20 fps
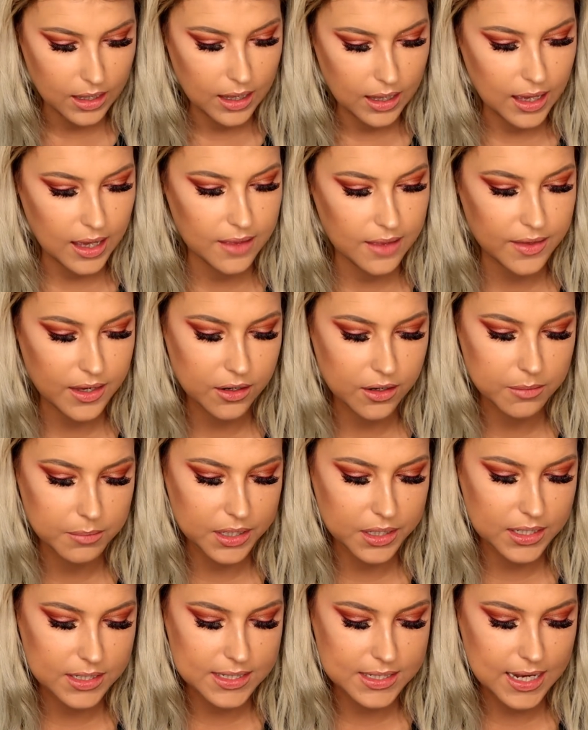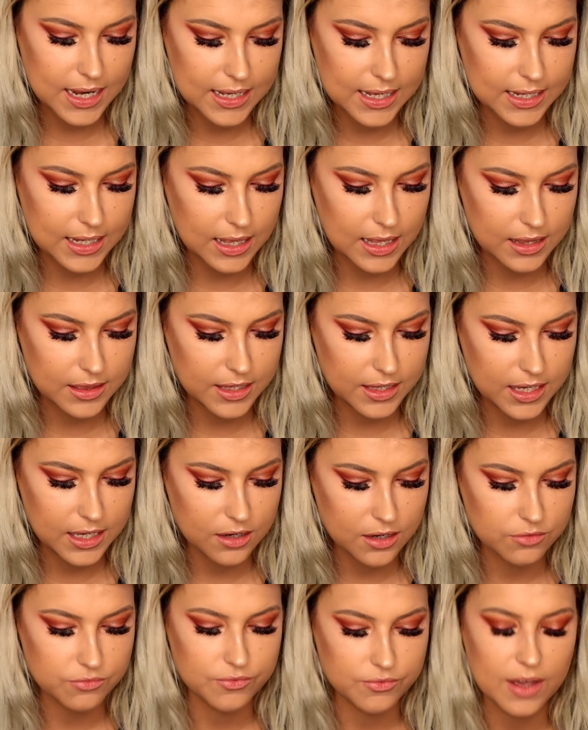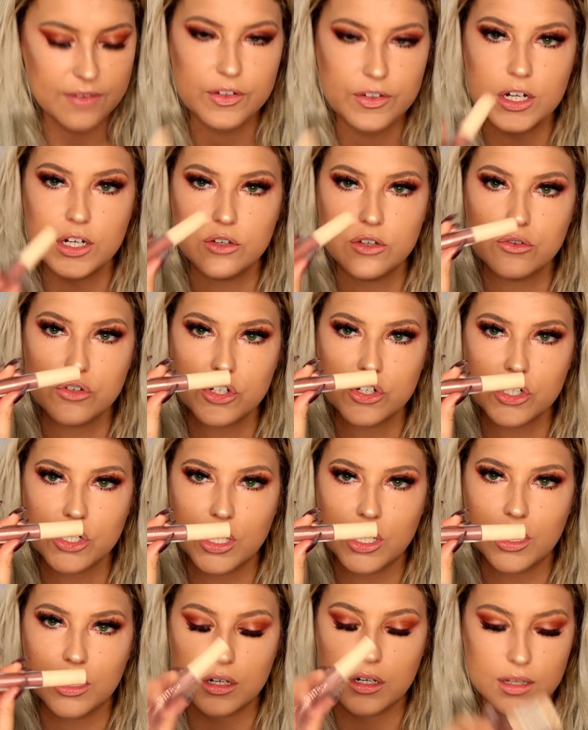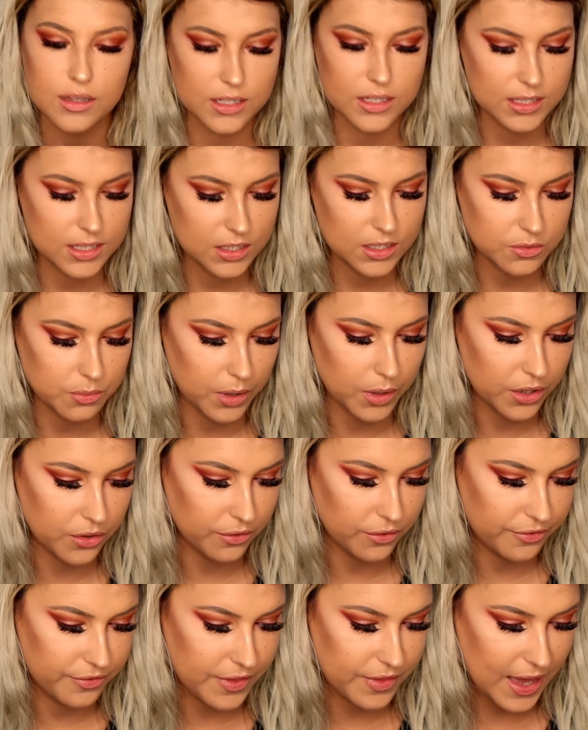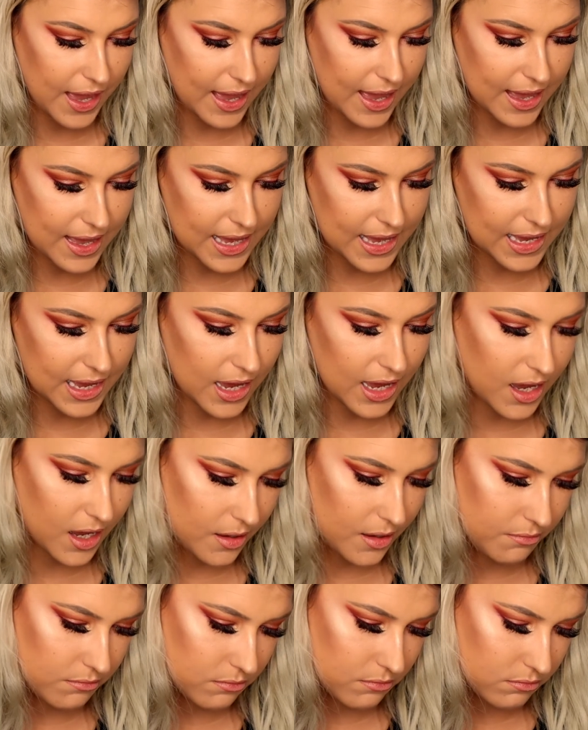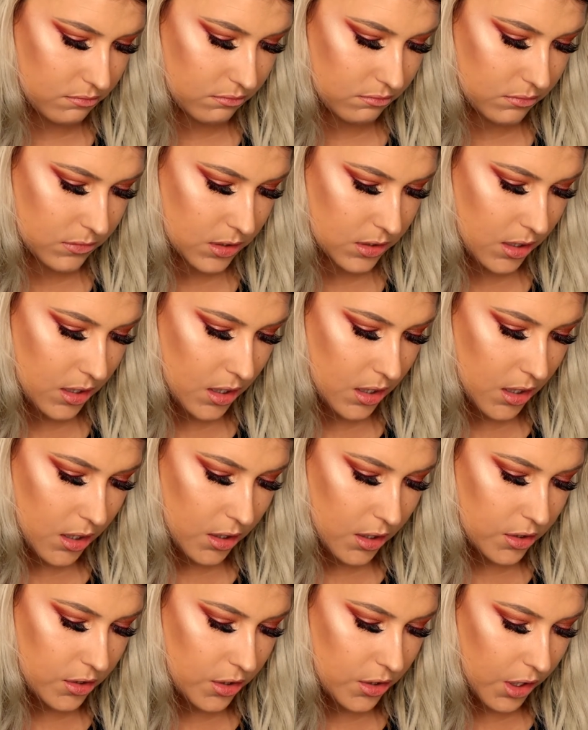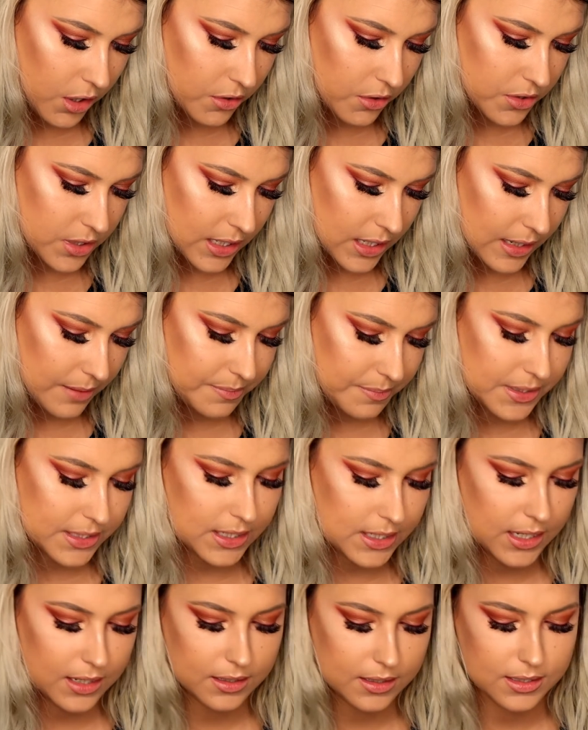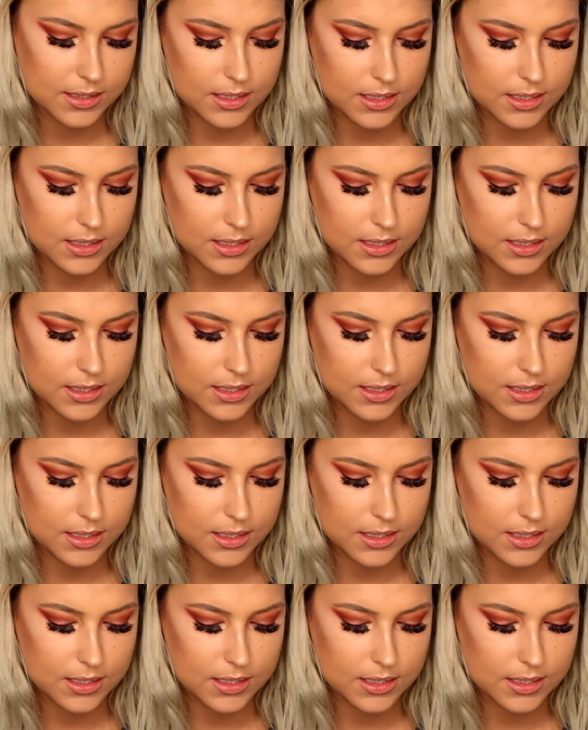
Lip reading: And then I'm going to take the Revolution. This is one of their nude lipsticks.